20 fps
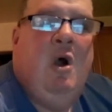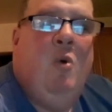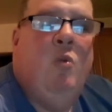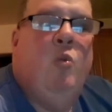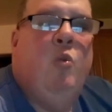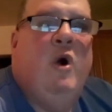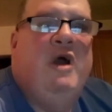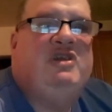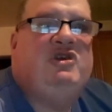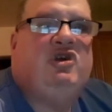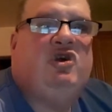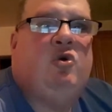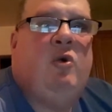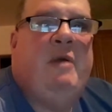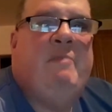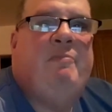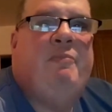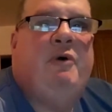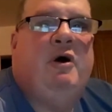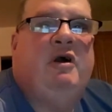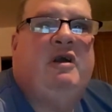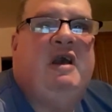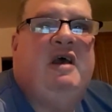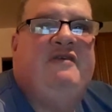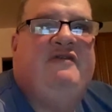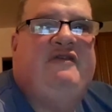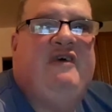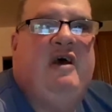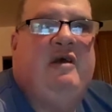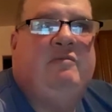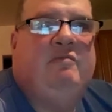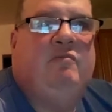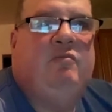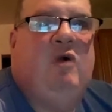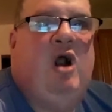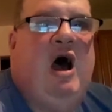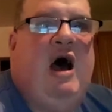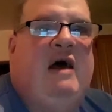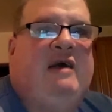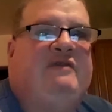Which Grimm book is it,
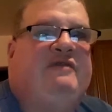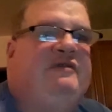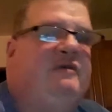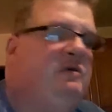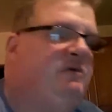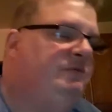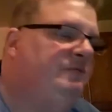Rox?